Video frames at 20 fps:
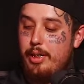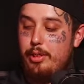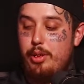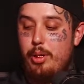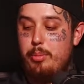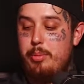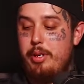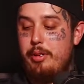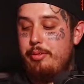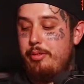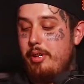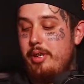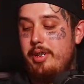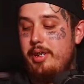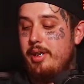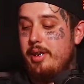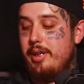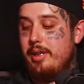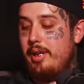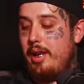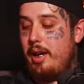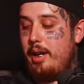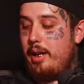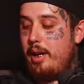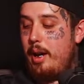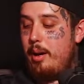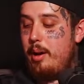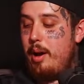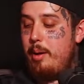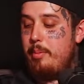It's gonna be a fun year. Like
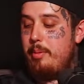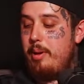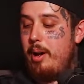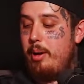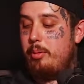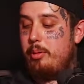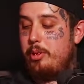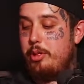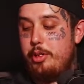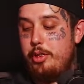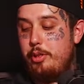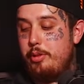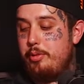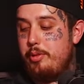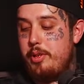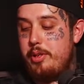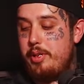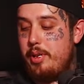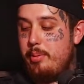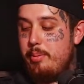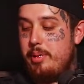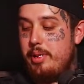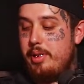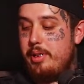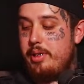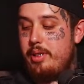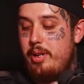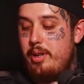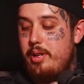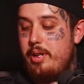I, I'm, I was juiced for summer
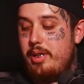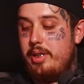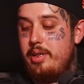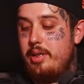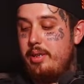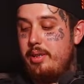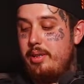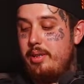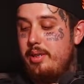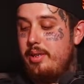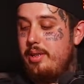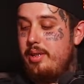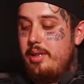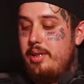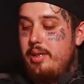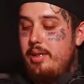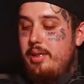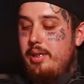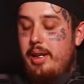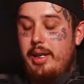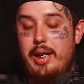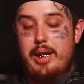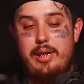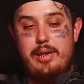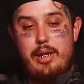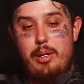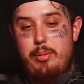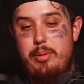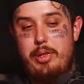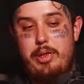to start because, like I
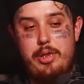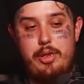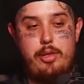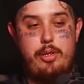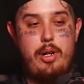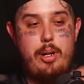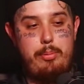said, we just